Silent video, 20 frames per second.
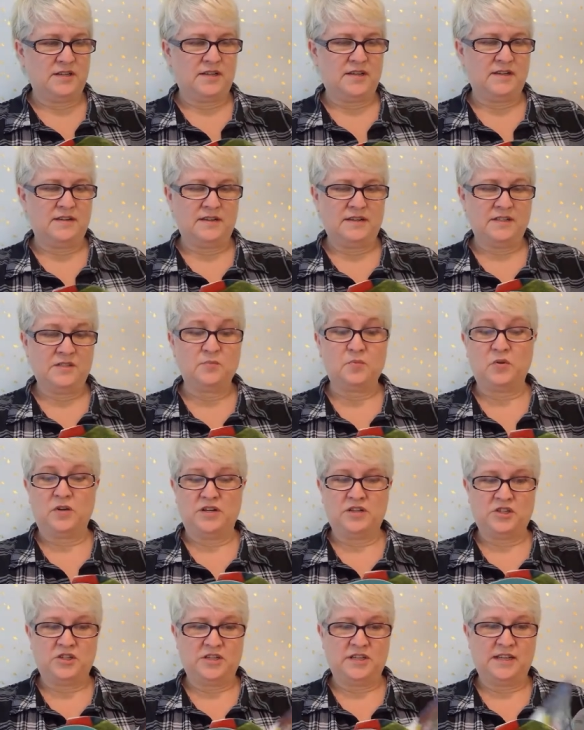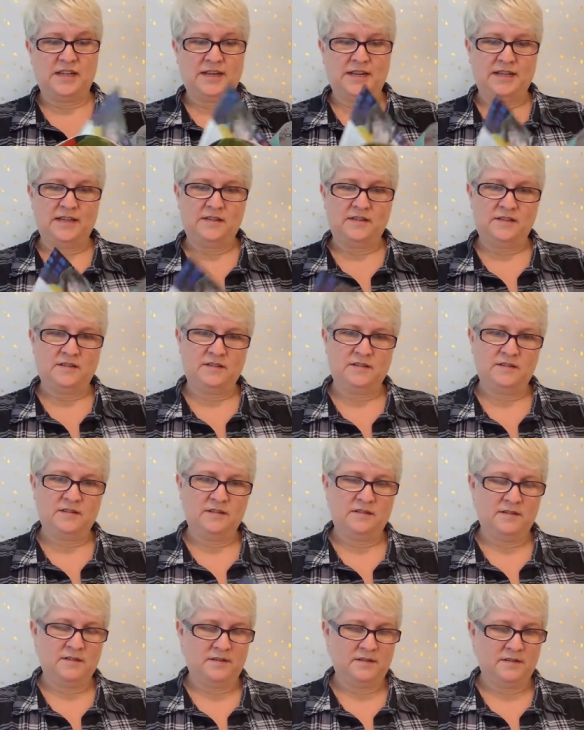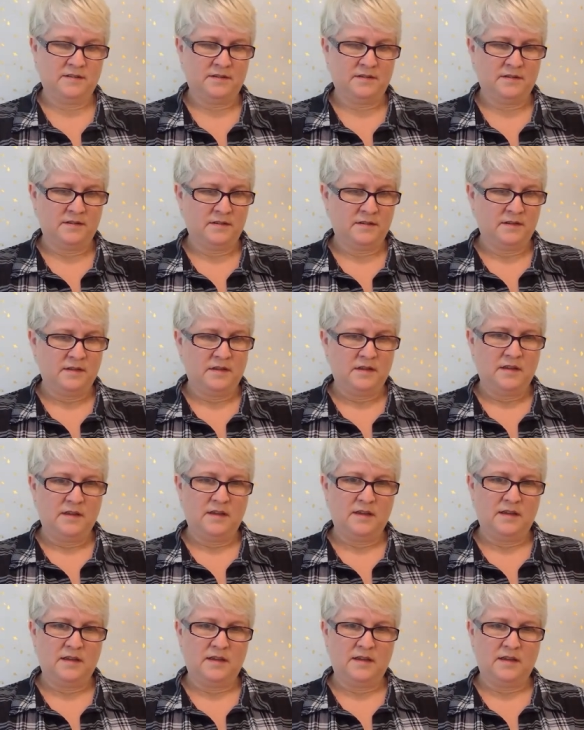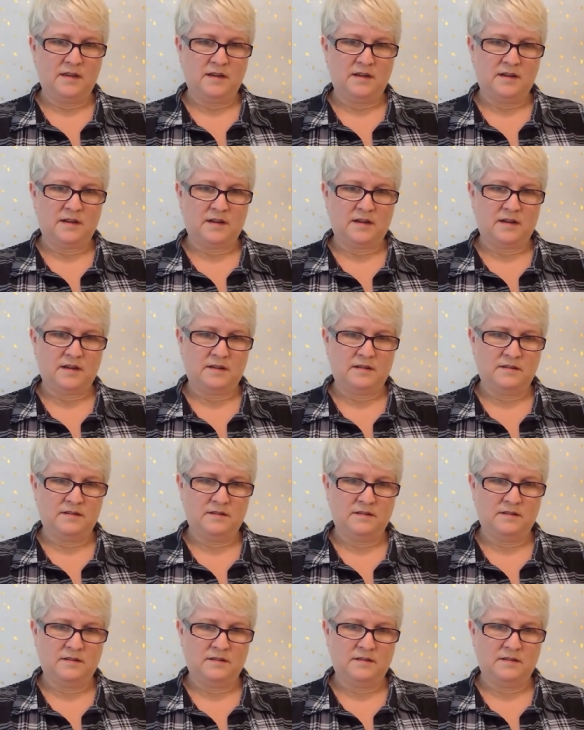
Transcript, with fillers: and inspiration in it. It, uh...